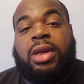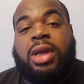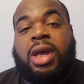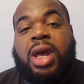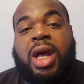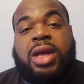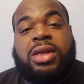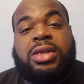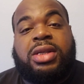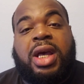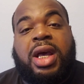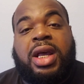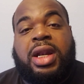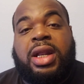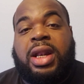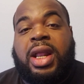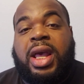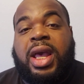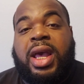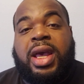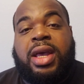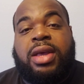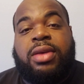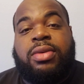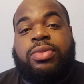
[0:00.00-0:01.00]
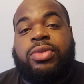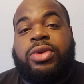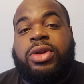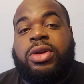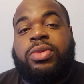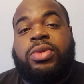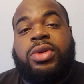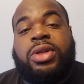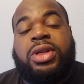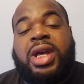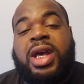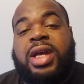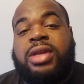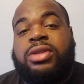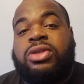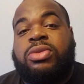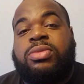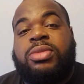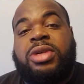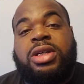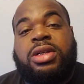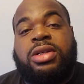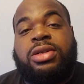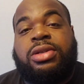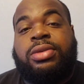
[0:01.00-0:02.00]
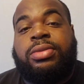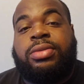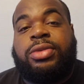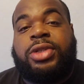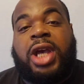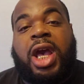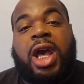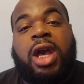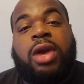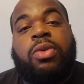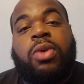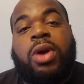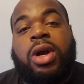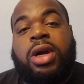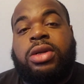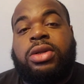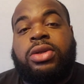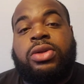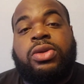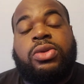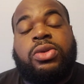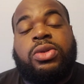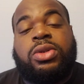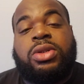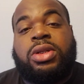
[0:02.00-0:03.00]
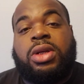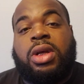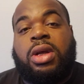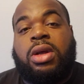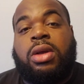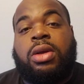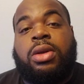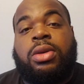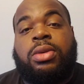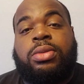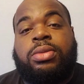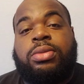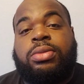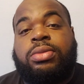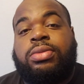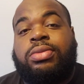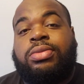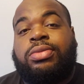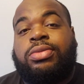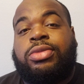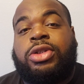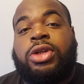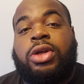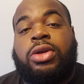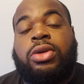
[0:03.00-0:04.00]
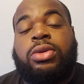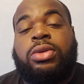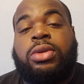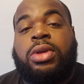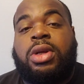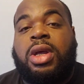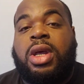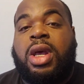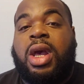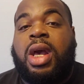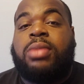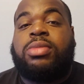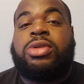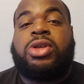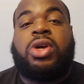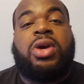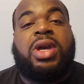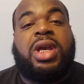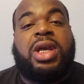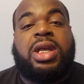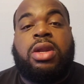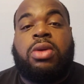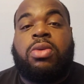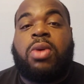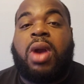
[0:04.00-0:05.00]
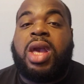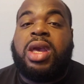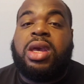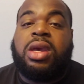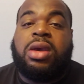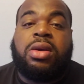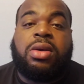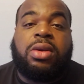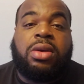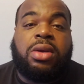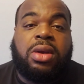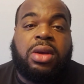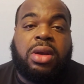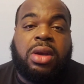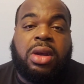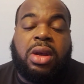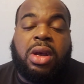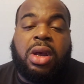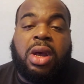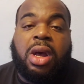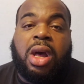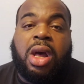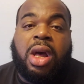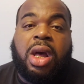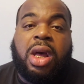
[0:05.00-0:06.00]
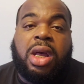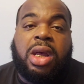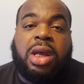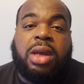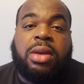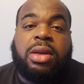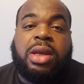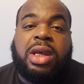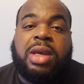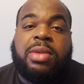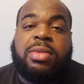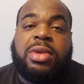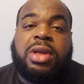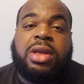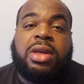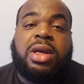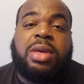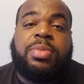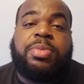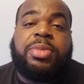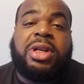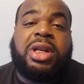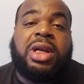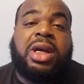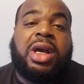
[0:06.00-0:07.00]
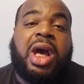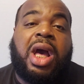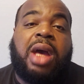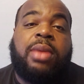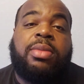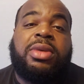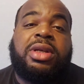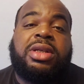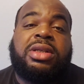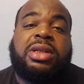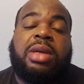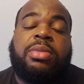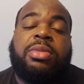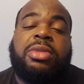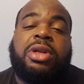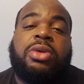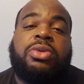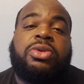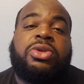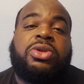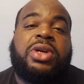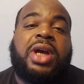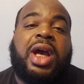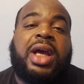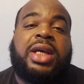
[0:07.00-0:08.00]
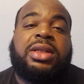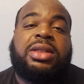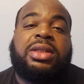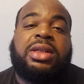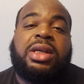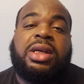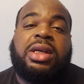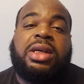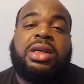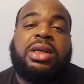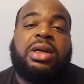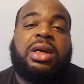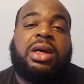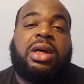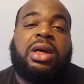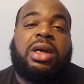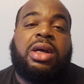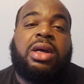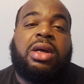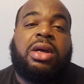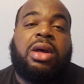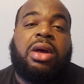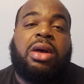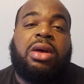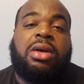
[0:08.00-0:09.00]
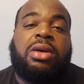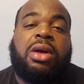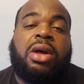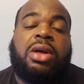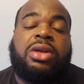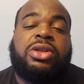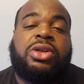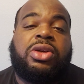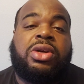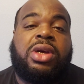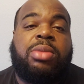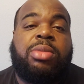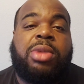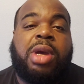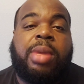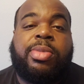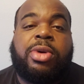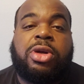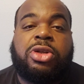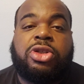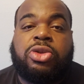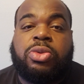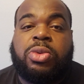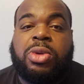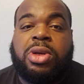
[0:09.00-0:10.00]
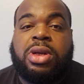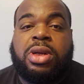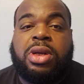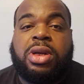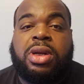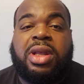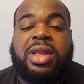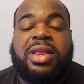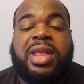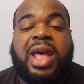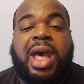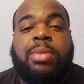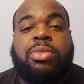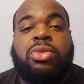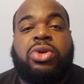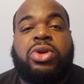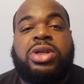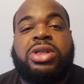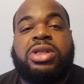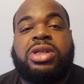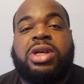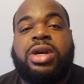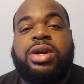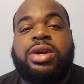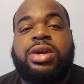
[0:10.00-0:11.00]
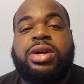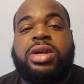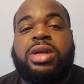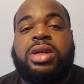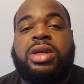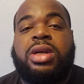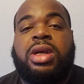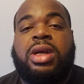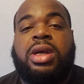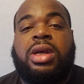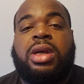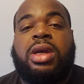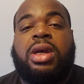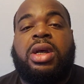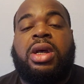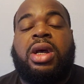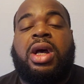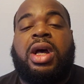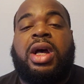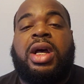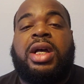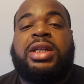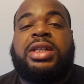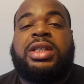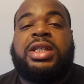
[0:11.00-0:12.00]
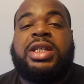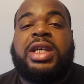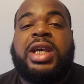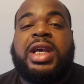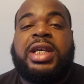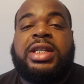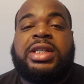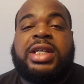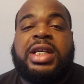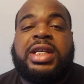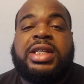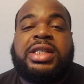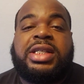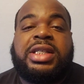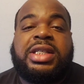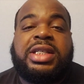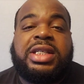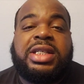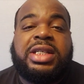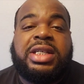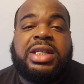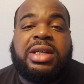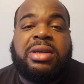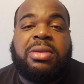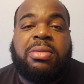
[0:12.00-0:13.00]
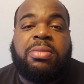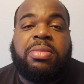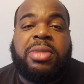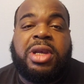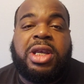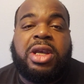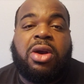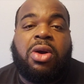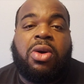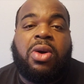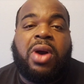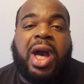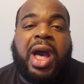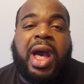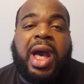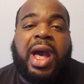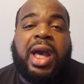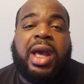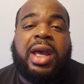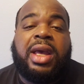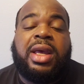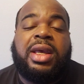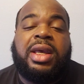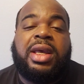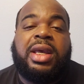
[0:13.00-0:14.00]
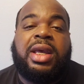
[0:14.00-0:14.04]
Outside of that, we don't really have too much Jaguar news. So I'm just gonna end it right here. Hit me up in the comments. Let me know what you guys think. Also hit me up on Twitter, ThatBoyScurry, ThatBoyScurry.